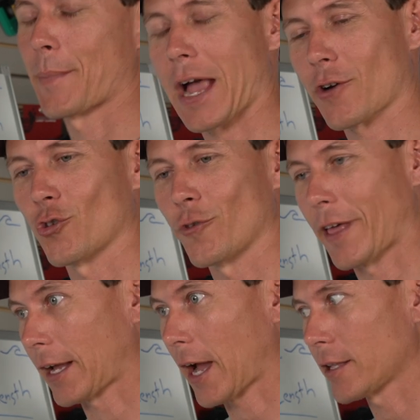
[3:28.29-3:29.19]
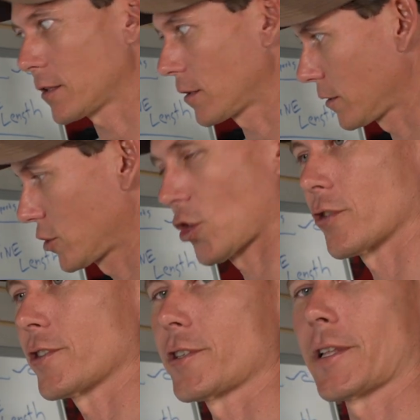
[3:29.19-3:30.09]
back roll and that kite
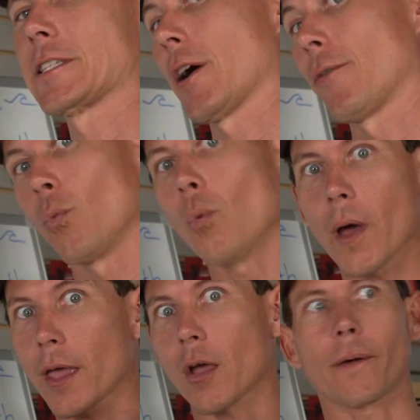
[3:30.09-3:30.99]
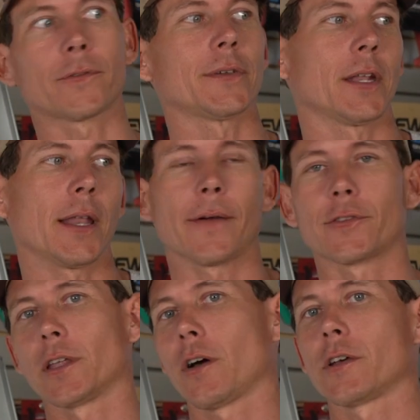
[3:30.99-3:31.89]
surges itself way off to the
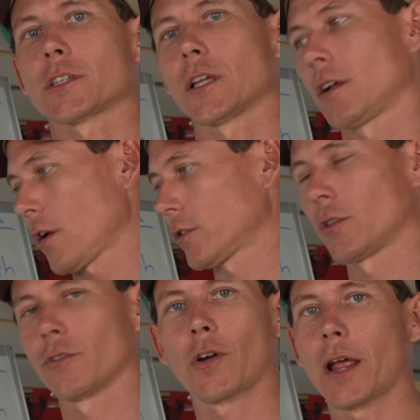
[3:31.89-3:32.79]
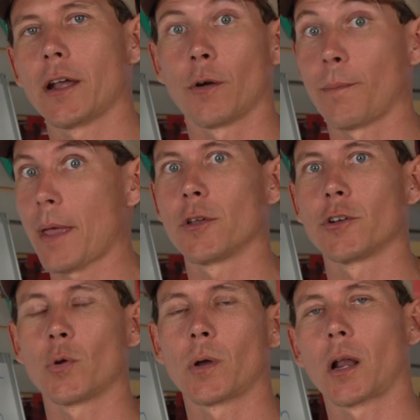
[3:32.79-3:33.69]
left, then all of a sudden all to the right, or maybe you're
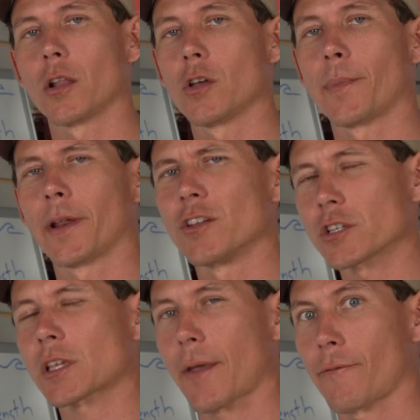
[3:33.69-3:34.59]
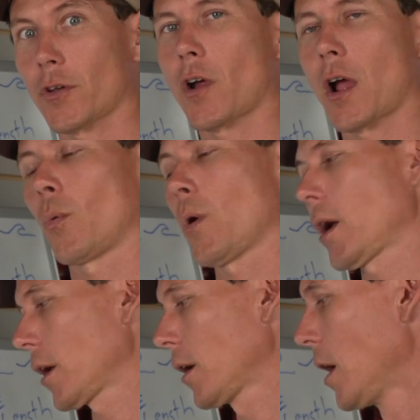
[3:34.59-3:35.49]
doing a loop and you just can't figure out
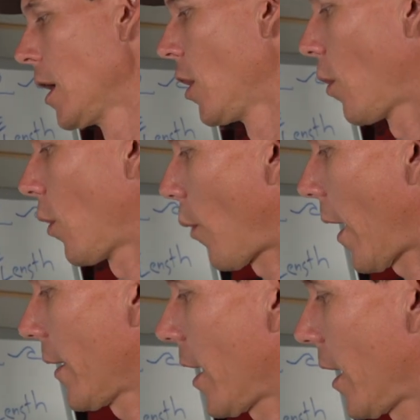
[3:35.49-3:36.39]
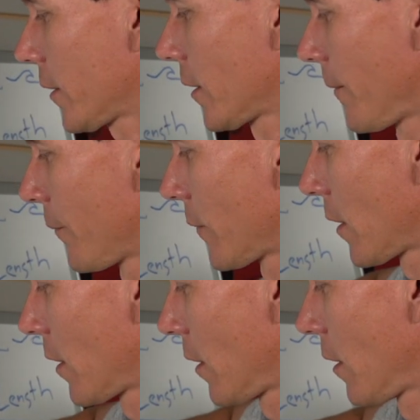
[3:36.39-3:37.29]
why, well, why not
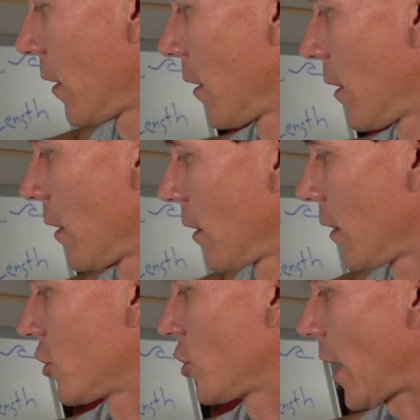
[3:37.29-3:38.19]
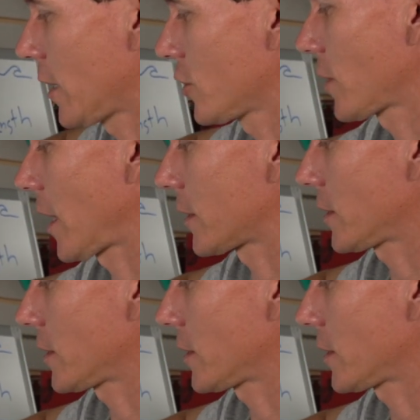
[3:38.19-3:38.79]
change that